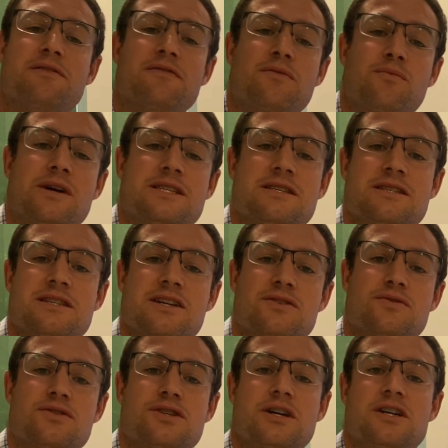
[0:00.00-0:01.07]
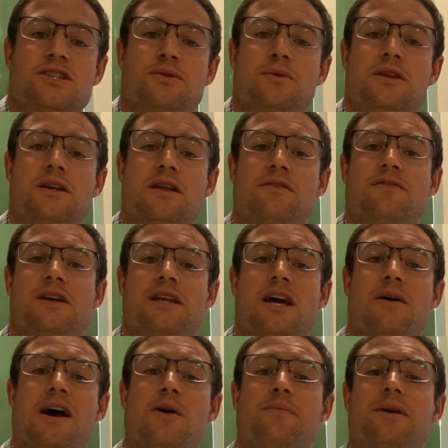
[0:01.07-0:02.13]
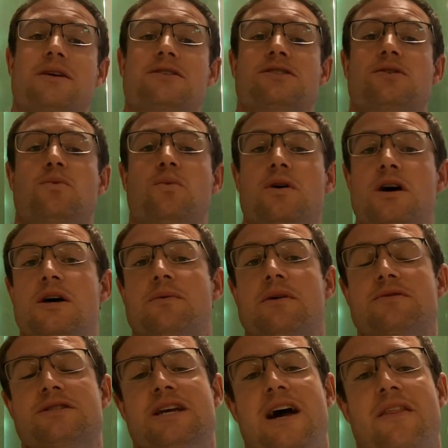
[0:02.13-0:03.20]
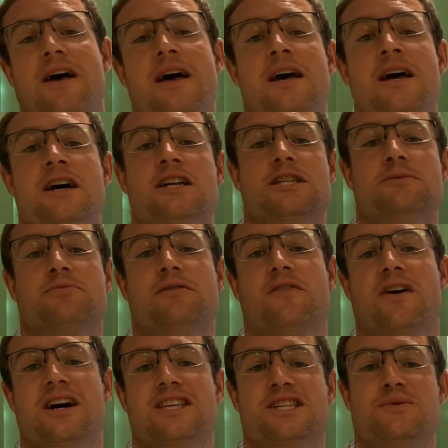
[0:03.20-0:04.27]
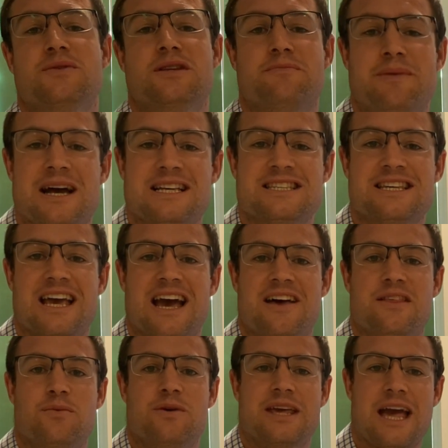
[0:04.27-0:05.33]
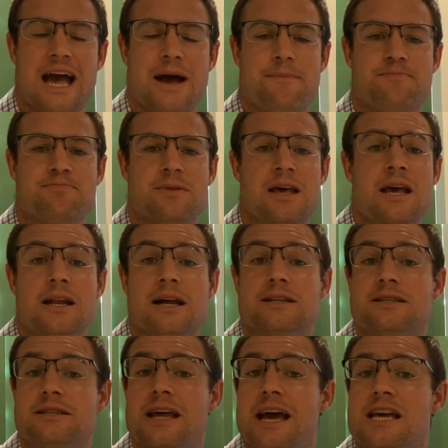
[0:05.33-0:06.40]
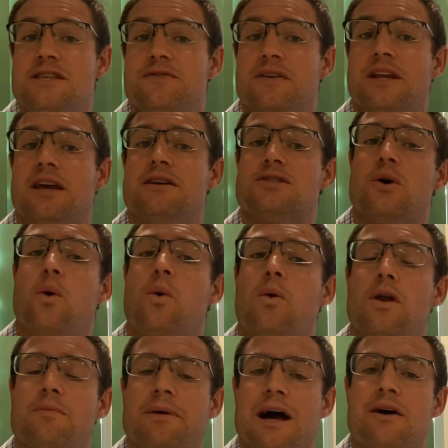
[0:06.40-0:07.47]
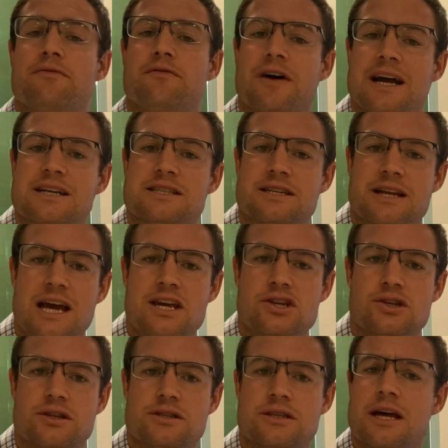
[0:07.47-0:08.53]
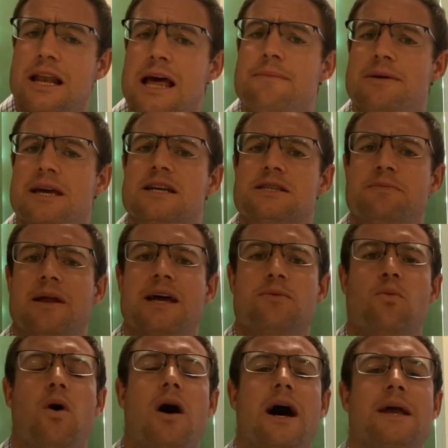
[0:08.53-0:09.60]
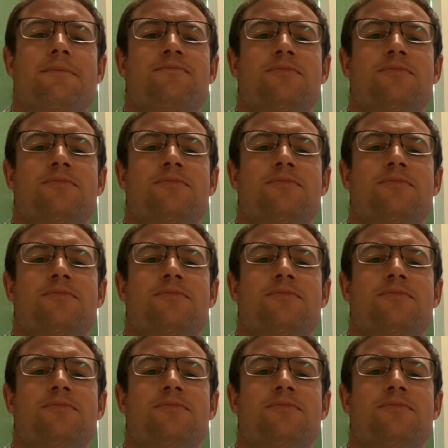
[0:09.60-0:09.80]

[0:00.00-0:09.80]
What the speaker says: from Wigston Central Surgery with another video helping us to work well together to provide you with the best care that we can. Now, today's video is all about vaccinations, and let me explain why.